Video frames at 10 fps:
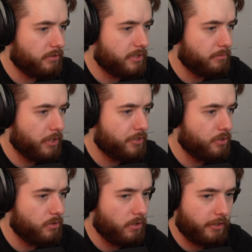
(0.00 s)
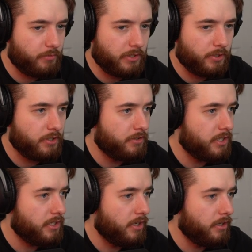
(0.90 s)
Similar to, like, if we look at
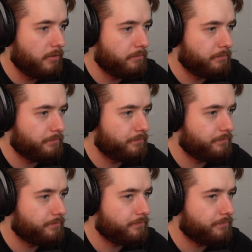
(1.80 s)
the, um,